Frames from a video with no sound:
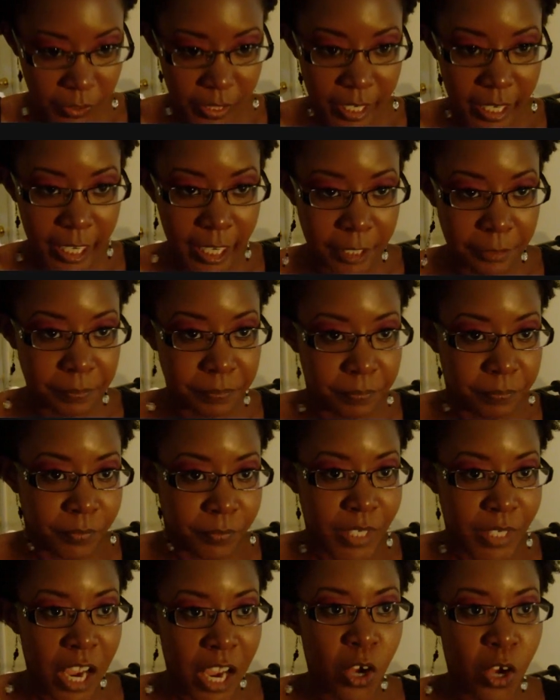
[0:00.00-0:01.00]
Okay.
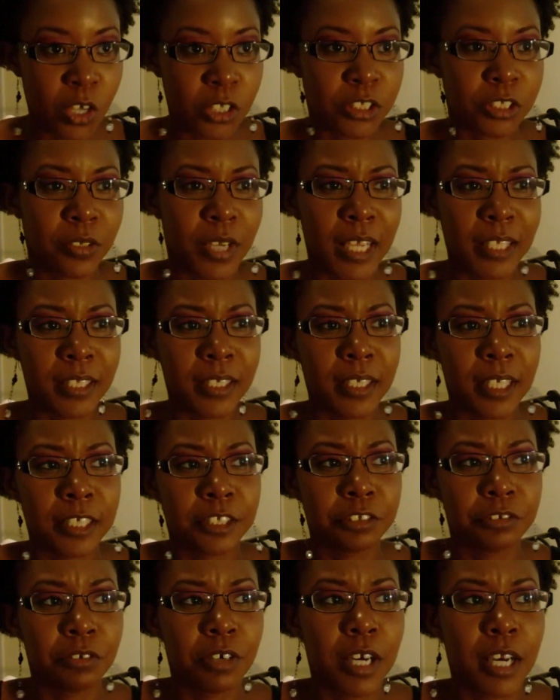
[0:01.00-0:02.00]
Also, I think
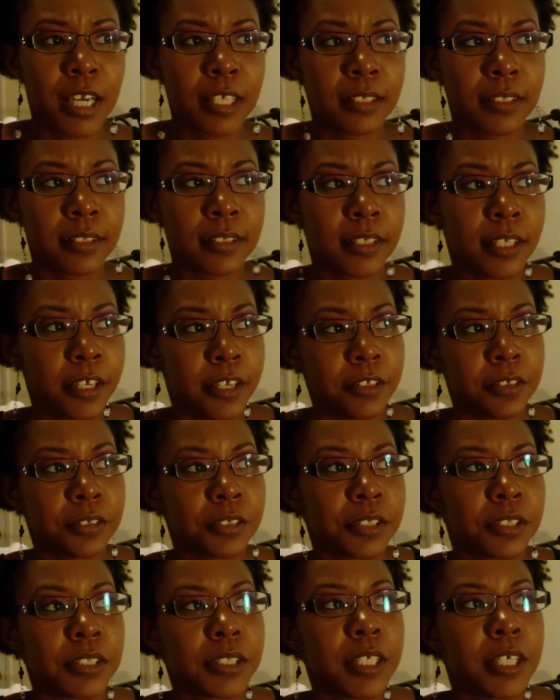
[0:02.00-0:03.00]
I tried this
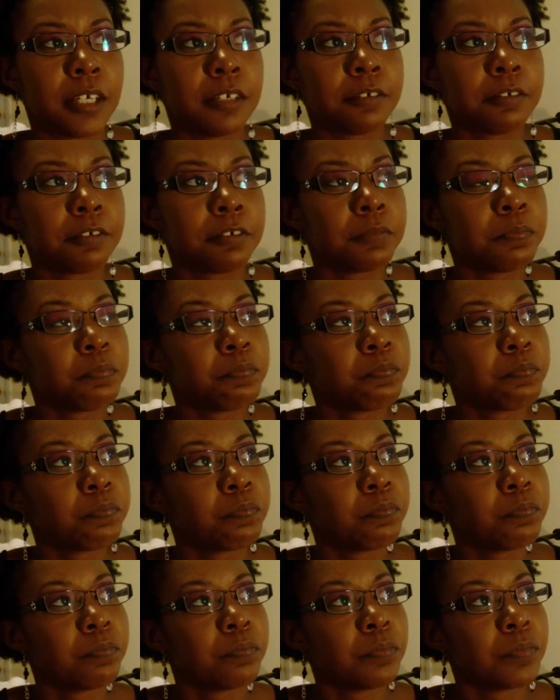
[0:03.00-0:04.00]
other stuff.
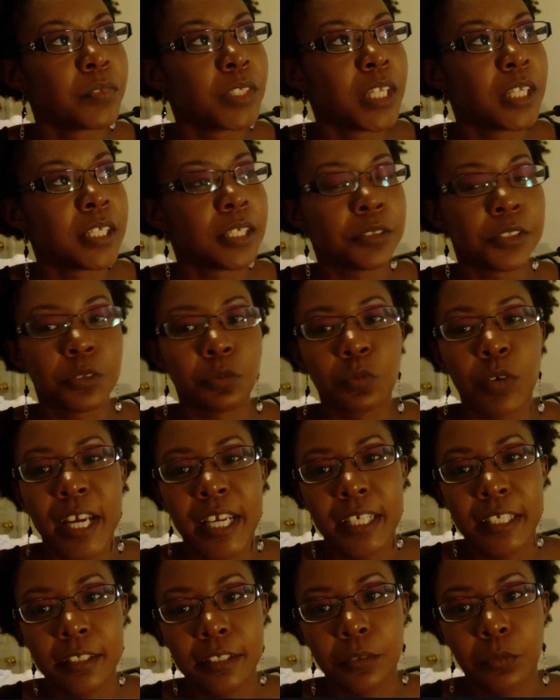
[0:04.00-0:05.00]
I think it was
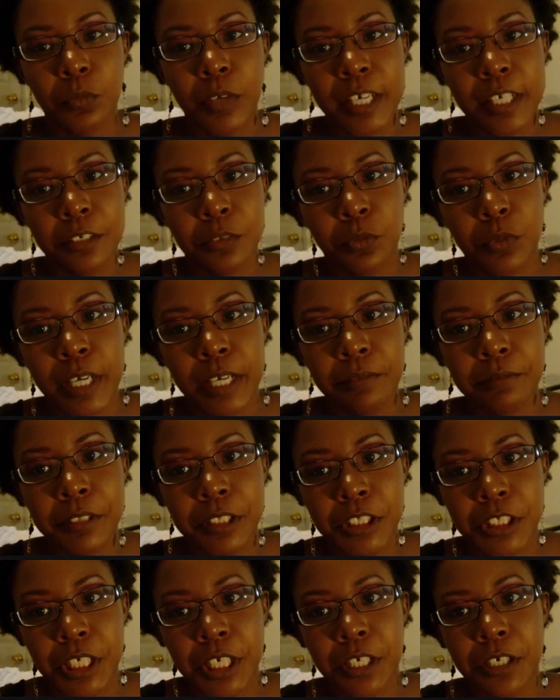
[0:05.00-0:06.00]
wet and
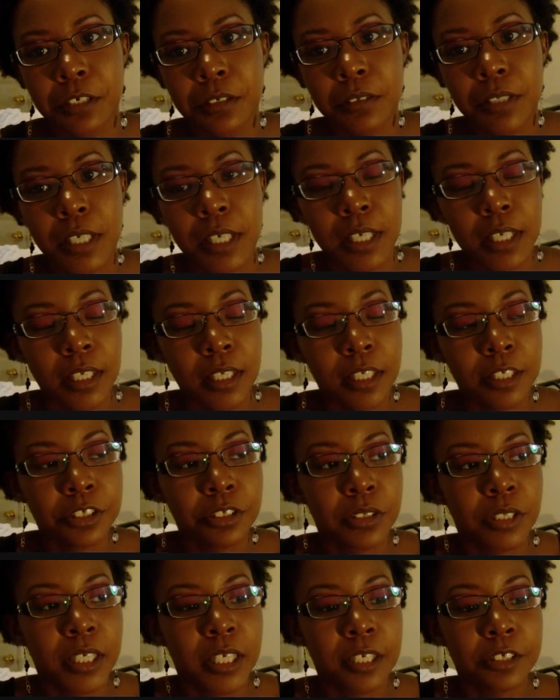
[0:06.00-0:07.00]
wavy gel
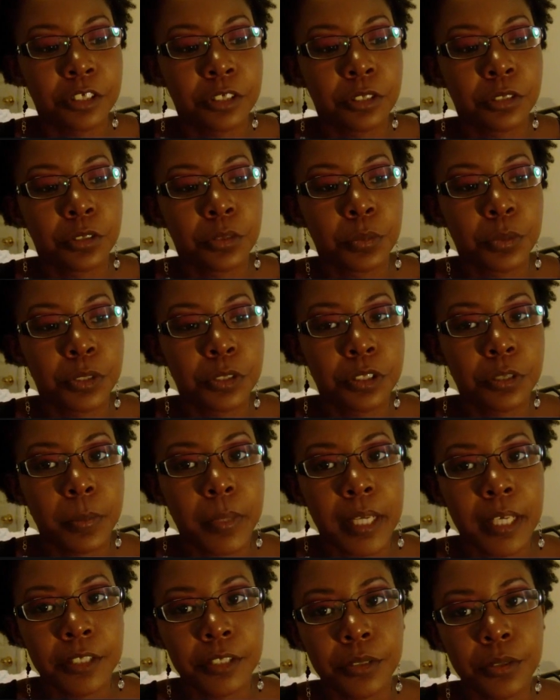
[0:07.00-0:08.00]
that you can get at your local beauty
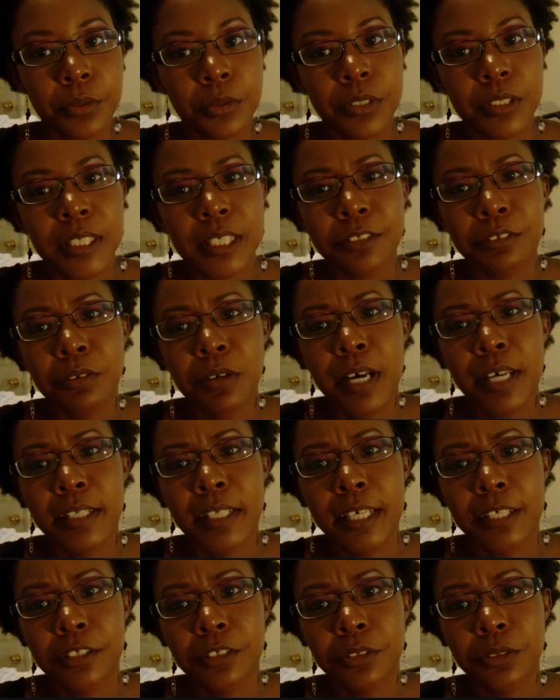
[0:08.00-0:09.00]
supply stores. I
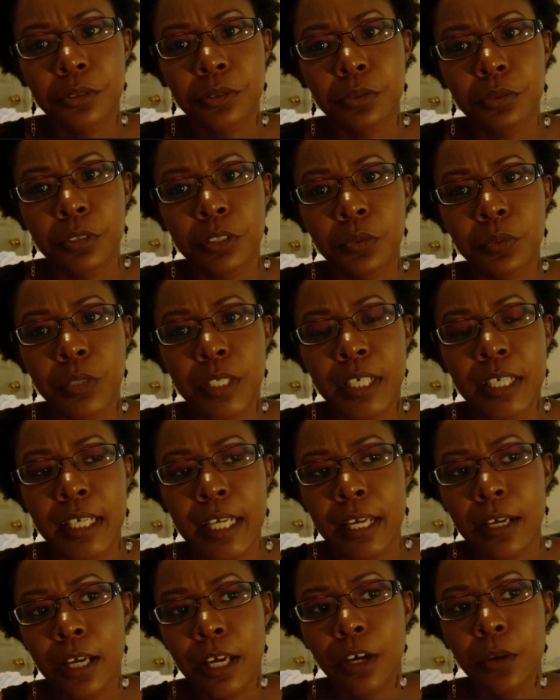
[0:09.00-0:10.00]
tried that too with the wig,
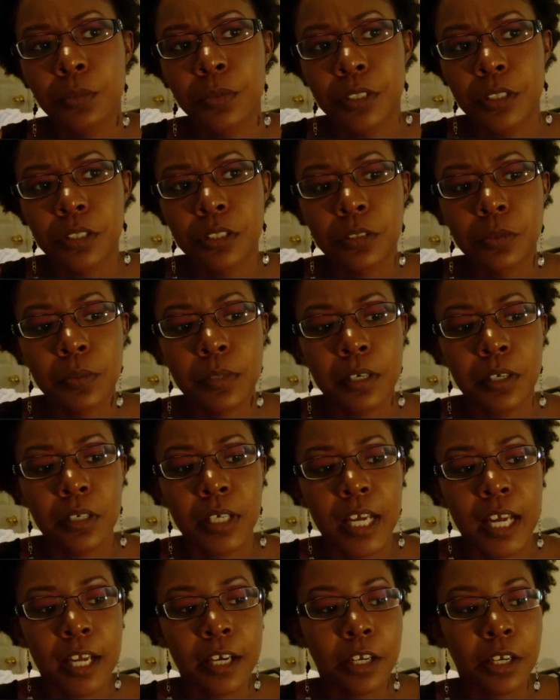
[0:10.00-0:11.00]
and that helped it as
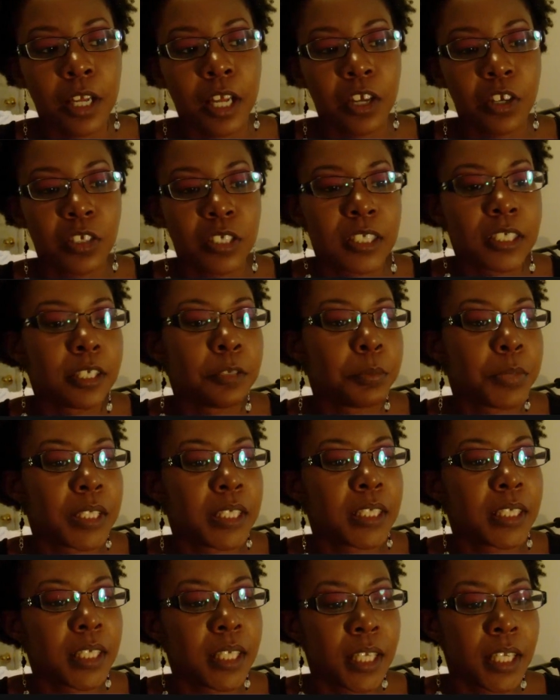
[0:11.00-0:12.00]
well. It kind of held it a
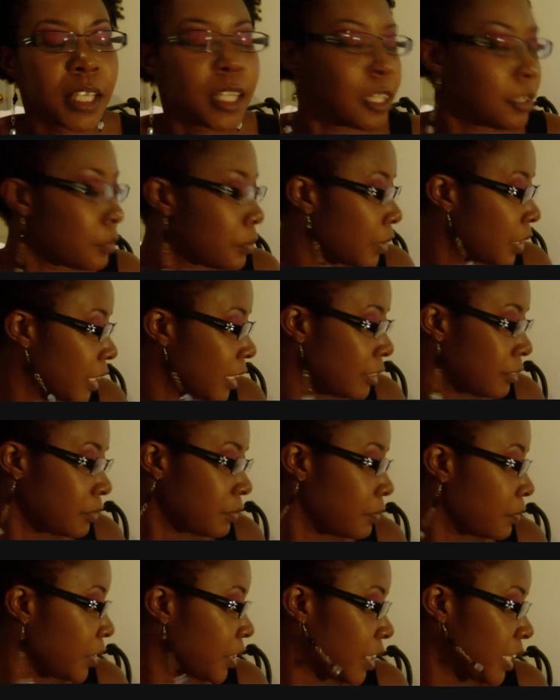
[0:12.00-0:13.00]
bit.
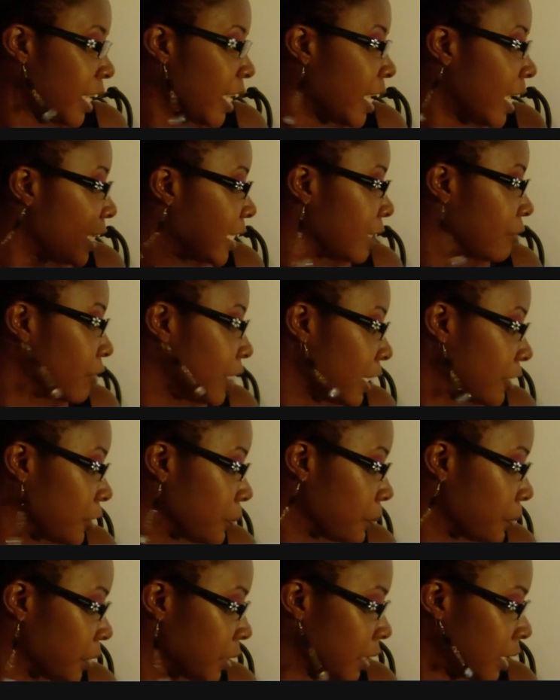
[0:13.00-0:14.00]
But with that, I didn't even
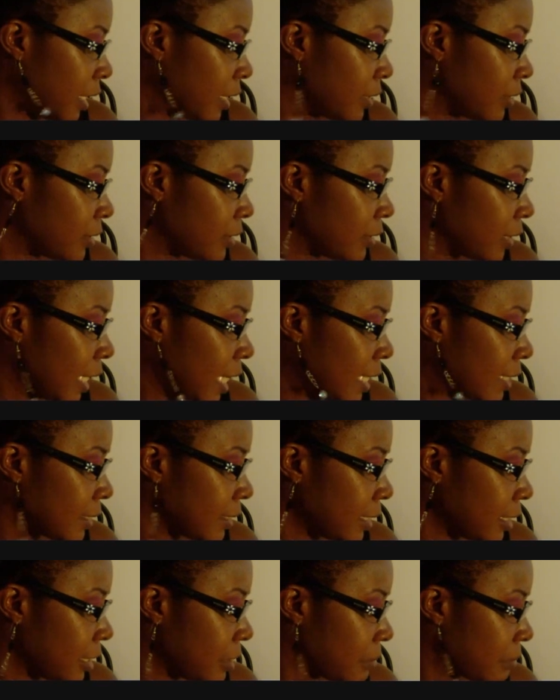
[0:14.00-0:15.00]
have to put that in there
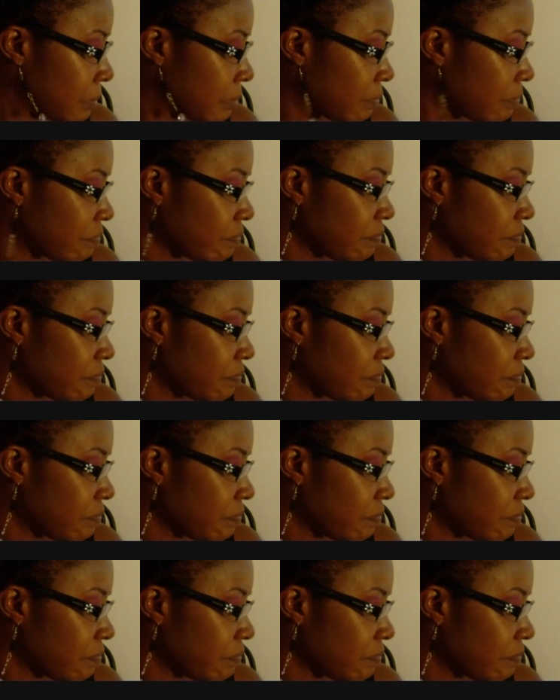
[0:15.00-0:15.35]
last time.